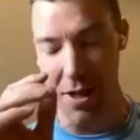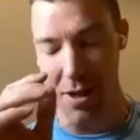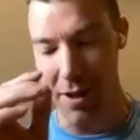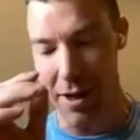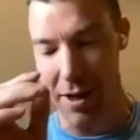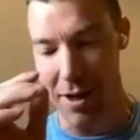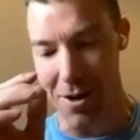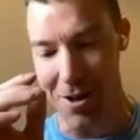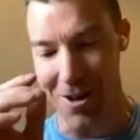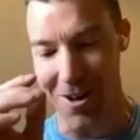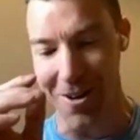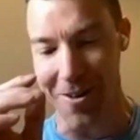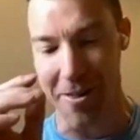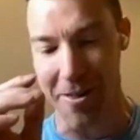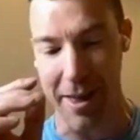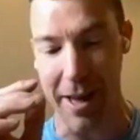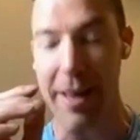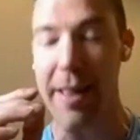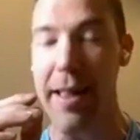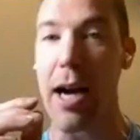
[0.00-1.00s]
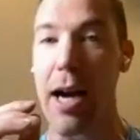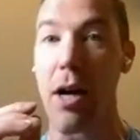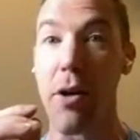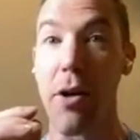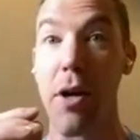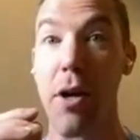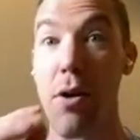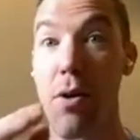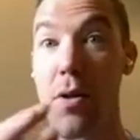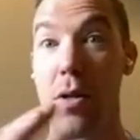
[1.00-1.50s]
And here's a
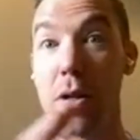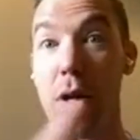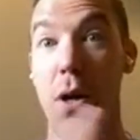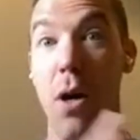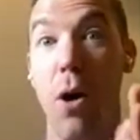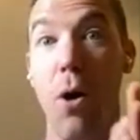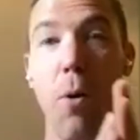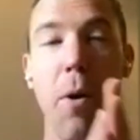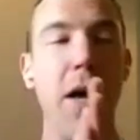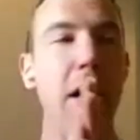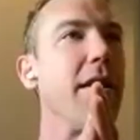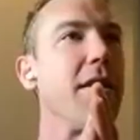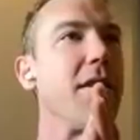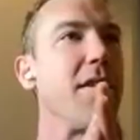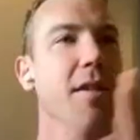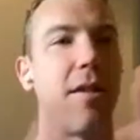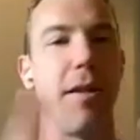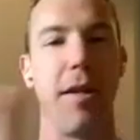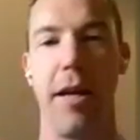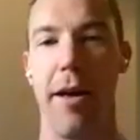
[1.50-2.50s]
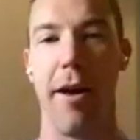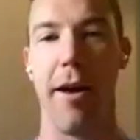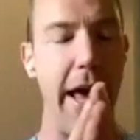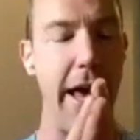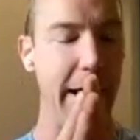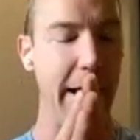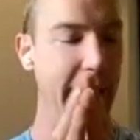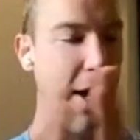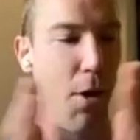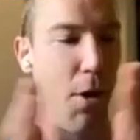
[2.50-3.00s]
little thing that I'll use. And this,
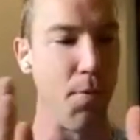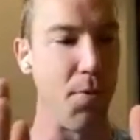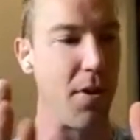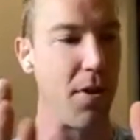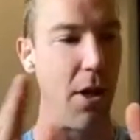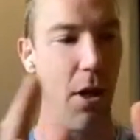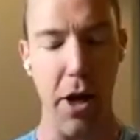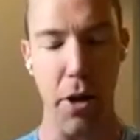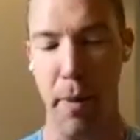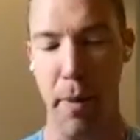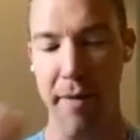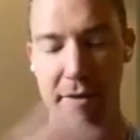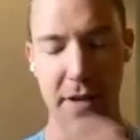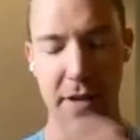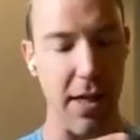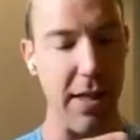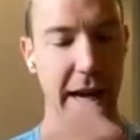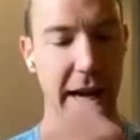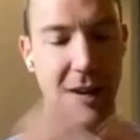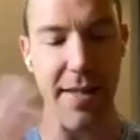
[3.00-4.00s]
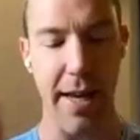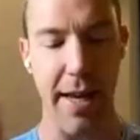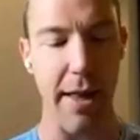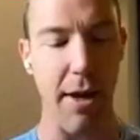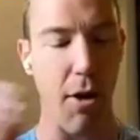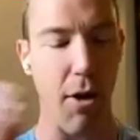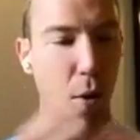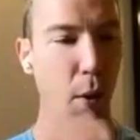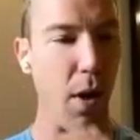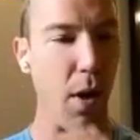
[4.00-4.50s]
it helps. The health benefits of
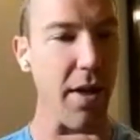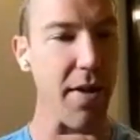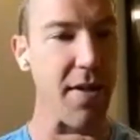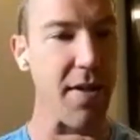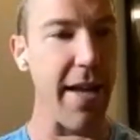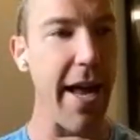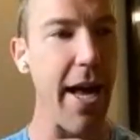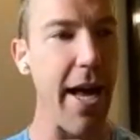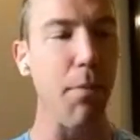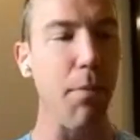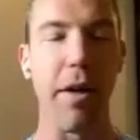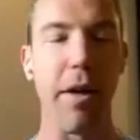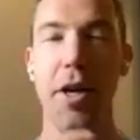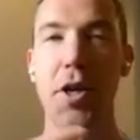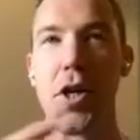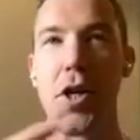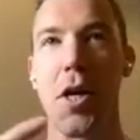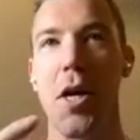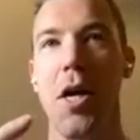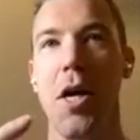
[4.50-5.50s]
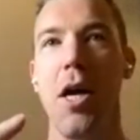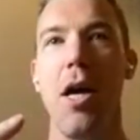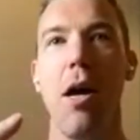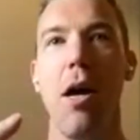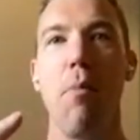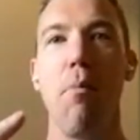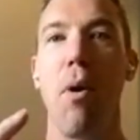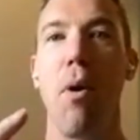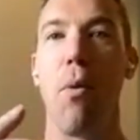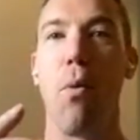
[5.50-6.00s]
glycine, I think, are well established.
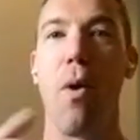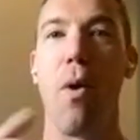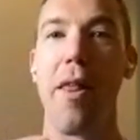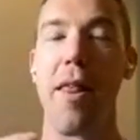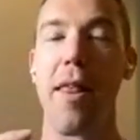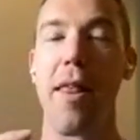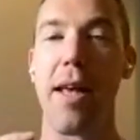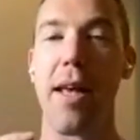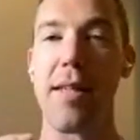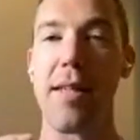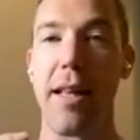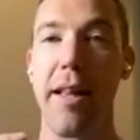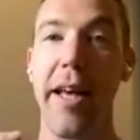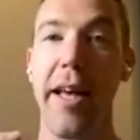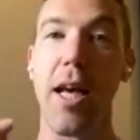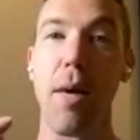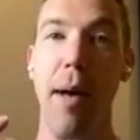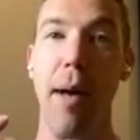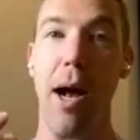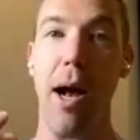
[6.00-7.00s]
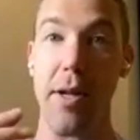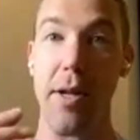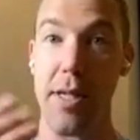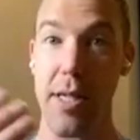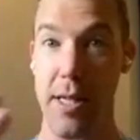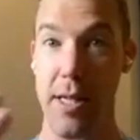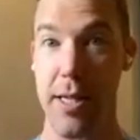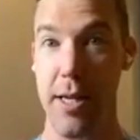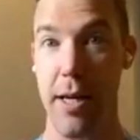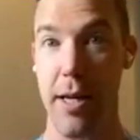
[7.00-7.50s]
But one of the things I like
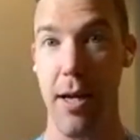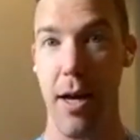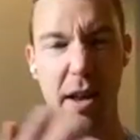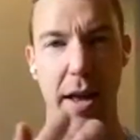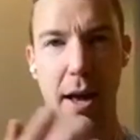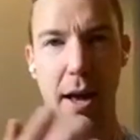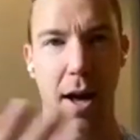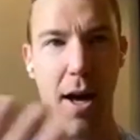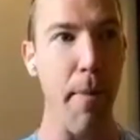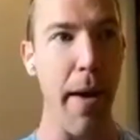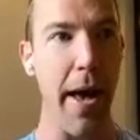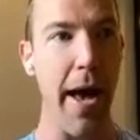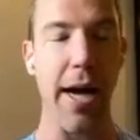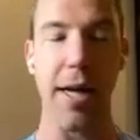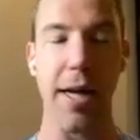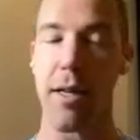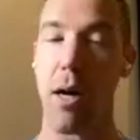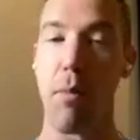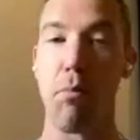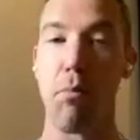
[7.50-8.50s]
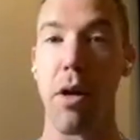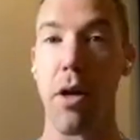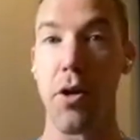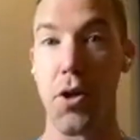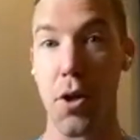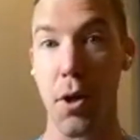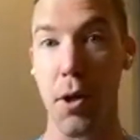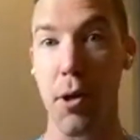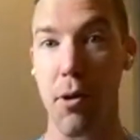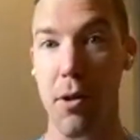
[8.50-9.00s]
about it is the impact on
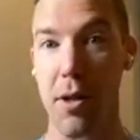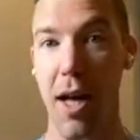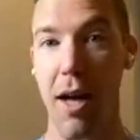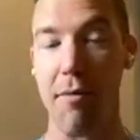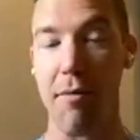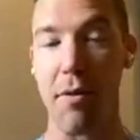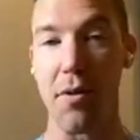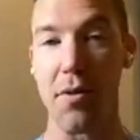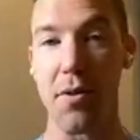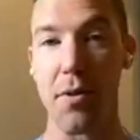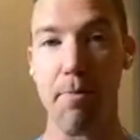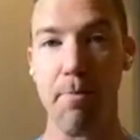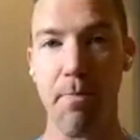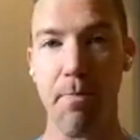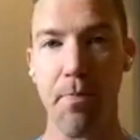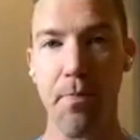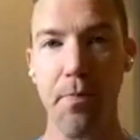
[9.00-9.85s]
blood sugar levels.